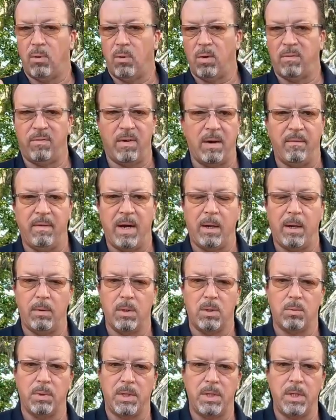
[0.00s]
4 or 5
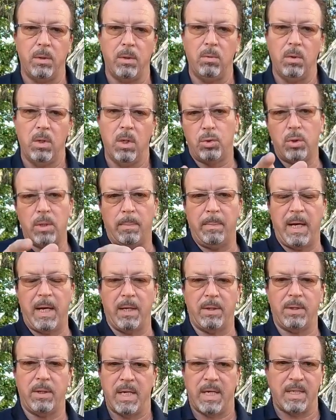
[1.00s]
hours with you, do the
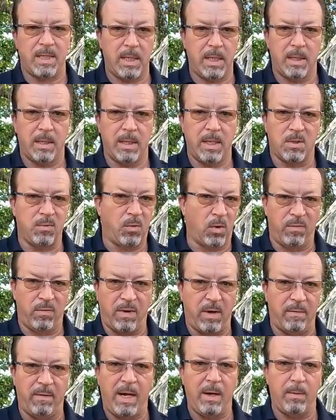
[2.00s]
math. That's it. It's 4 or
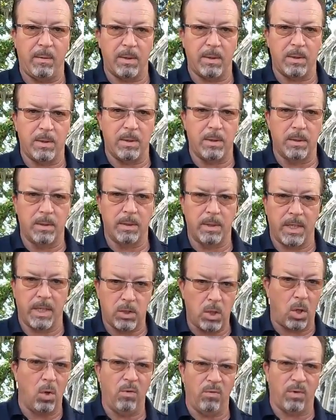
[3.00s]
5 hours. It's
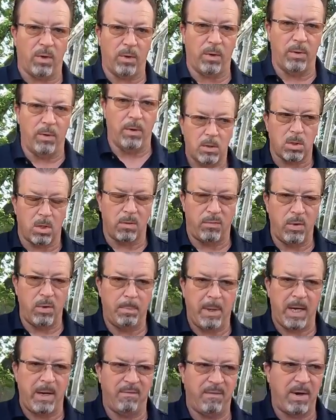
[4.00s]
over. So if you
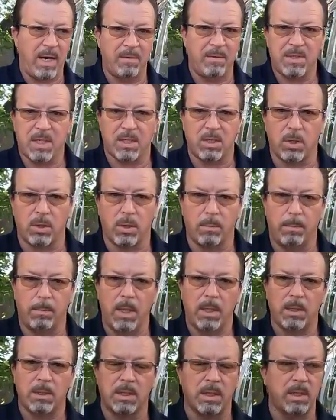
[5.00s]
pay 500-600
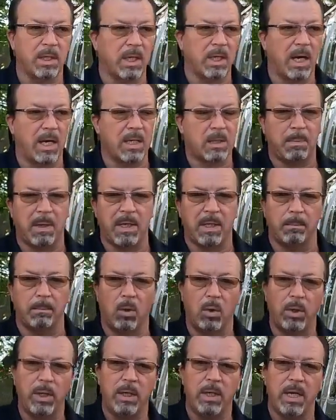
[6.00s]
bucks and the guy spend the
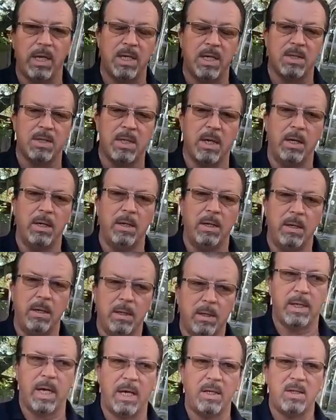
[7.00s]
morning and he's done,
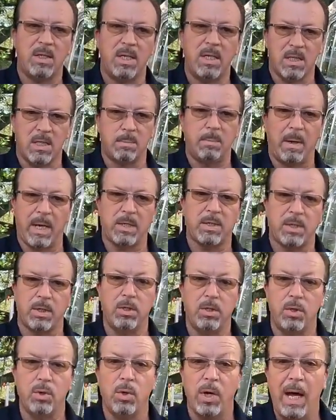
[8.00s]
that's the
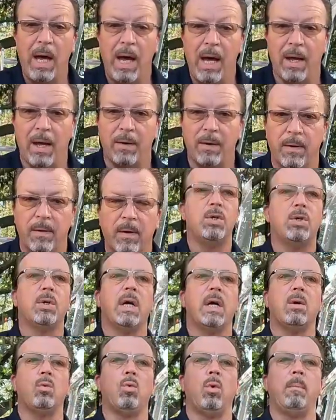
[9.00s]
inspection you had. You
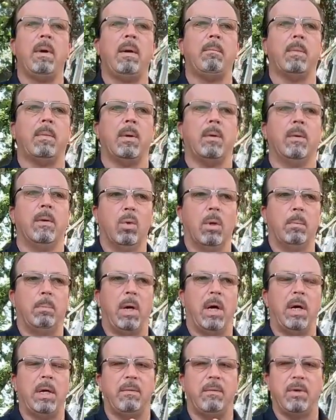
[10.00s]
got to remember, we're
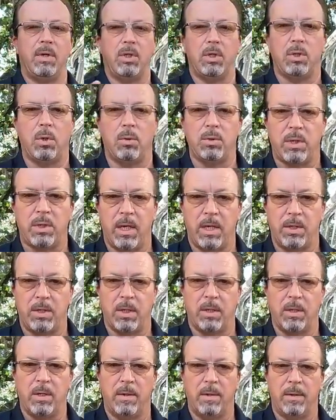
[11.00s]
part of an association,